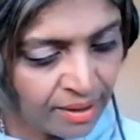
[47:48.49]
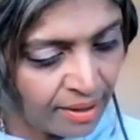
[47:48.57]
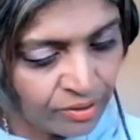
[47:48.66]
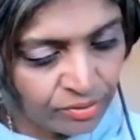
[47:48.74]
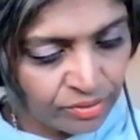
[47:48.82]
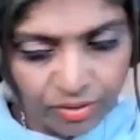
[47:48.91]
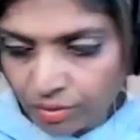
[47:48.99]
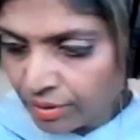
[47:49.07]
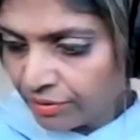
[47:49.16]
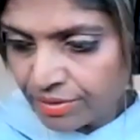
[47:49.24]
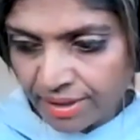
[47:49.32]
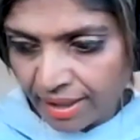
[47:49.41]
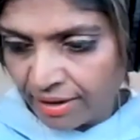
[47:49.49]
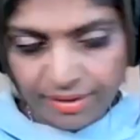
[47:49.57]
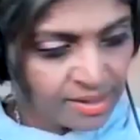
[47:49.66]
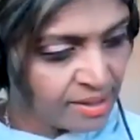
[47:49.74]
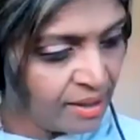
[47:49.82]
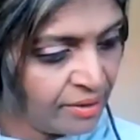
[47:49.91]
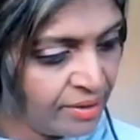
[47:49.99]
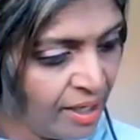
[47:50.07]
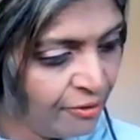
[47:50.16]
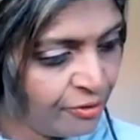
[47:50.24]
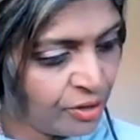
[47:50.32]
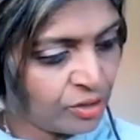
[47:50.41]
I don't know if there's another
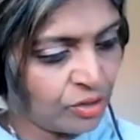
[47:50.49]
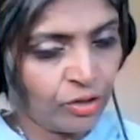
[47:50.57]
African